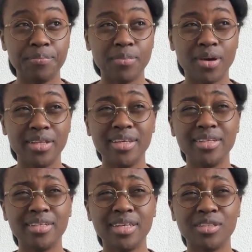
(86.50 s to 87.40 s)
I
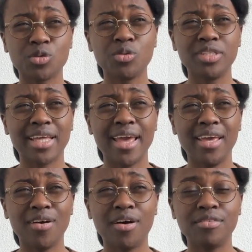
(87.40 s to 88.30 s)
think it's called the
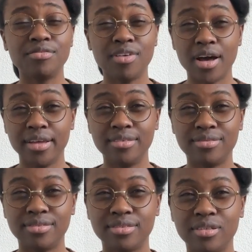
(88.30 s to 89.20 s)
KR
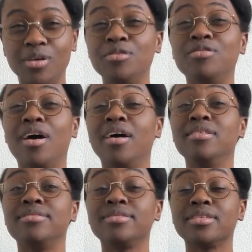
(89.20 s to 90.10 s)

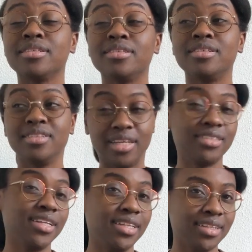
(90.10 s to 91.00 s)
505. Yes,
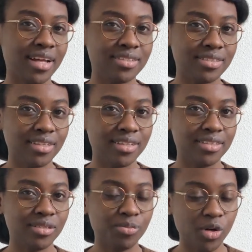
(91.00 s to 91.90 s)
I think that's
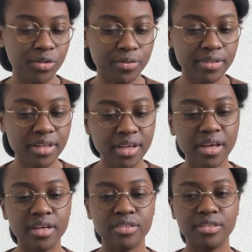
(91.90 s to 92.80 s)
the model.
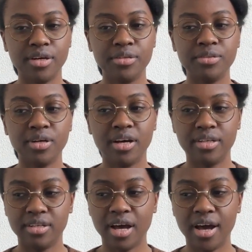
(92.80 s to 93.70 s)
So
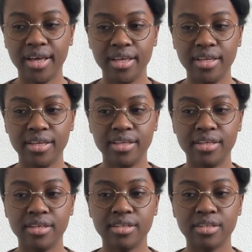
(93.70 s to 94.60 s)

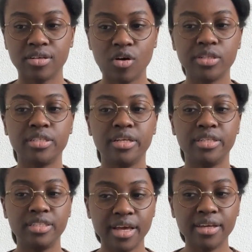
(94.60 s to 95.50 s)
I got a
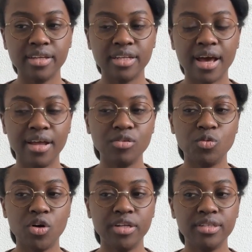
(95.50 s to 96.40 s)
second-hand
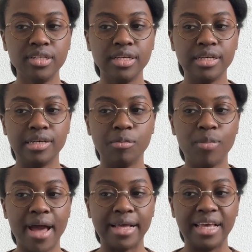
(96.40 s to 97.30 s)
one
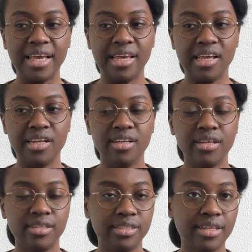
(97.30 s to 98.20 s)
back in
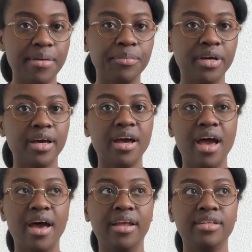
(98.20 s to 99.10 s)
December,
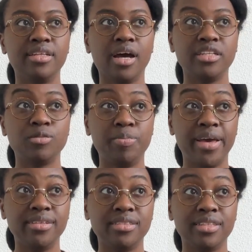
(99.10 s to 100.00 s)
and I
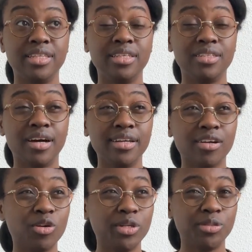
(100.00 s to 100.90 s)
spent the entire
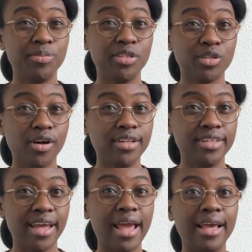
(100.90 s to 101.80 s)
Christmas
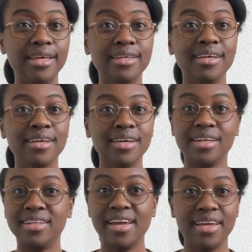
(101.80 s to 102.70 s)
holiday,
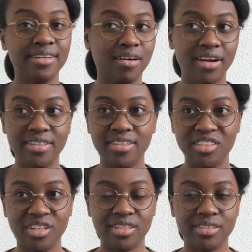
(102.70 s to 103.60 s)
day and night,
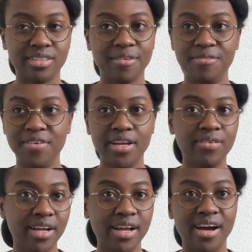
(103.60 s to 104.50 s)
just
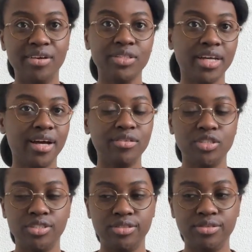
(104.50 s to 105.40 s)
figuring out how
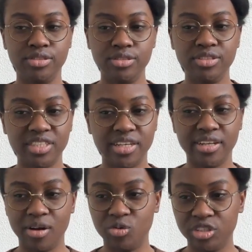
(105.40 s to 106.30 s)
to use it.
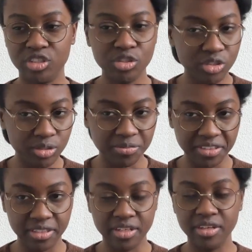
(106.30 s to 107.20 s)
I watched YouTube
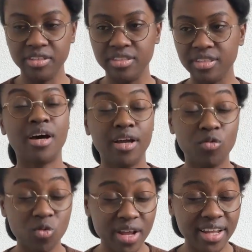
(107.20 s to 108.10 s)
videos, I
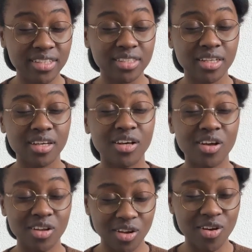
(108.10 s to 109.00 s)
read
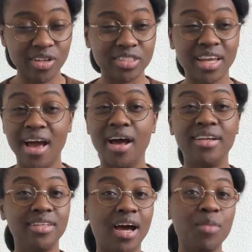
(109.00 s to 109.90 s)
a lot,
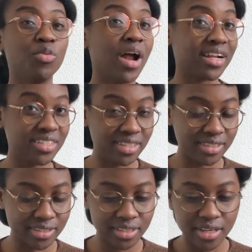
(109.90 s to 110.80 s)
and I
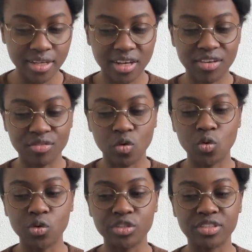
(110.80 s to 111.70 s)
practiced, of
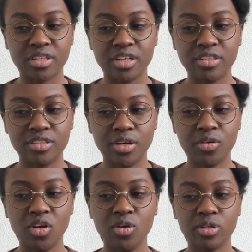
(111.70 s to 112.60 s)
course. So
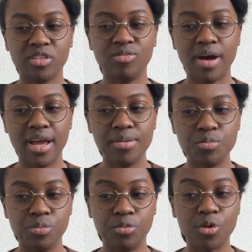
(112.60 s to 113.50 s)
a lot of my
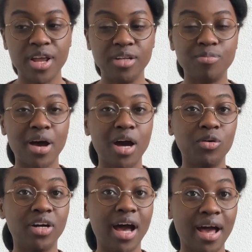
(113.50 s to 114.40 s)
brain
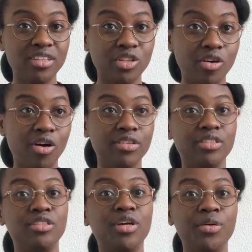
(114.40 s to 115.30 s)
power has gone
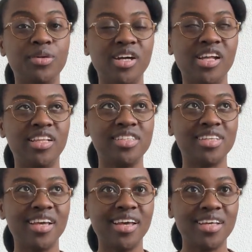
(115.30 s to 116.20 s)
towards
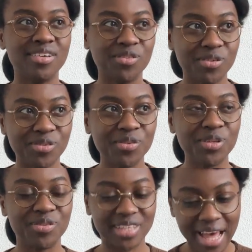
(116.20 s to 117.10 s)
all
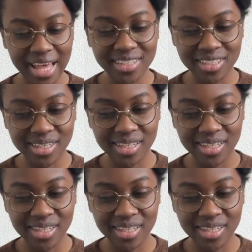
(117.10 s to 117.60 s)
of that.